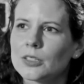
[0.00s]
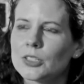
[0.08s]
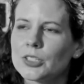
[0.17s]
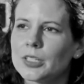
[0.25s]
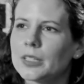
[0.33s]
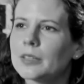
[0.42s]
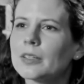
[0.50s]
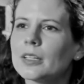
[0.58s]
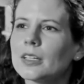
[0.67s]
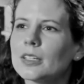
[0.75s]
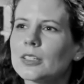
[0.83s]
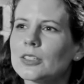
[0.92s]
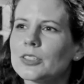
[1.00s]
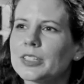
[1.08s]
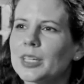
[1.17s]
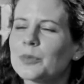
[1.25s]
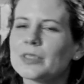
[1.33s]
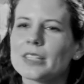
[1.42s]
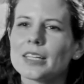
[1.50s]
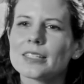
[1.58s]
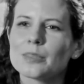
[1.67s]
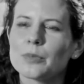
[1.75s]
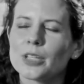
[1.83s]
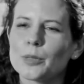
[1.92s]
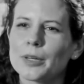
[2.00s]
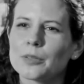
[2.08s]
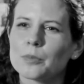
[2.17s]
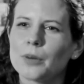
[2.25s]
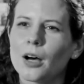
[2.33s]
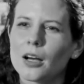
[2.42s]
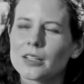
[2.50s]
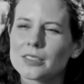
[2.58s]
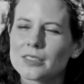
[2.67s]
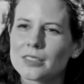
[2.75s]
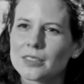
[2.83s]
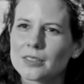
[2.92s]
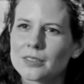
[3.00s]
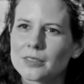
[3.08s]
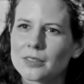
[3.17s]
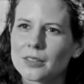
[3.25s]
She she kept saying something about a box and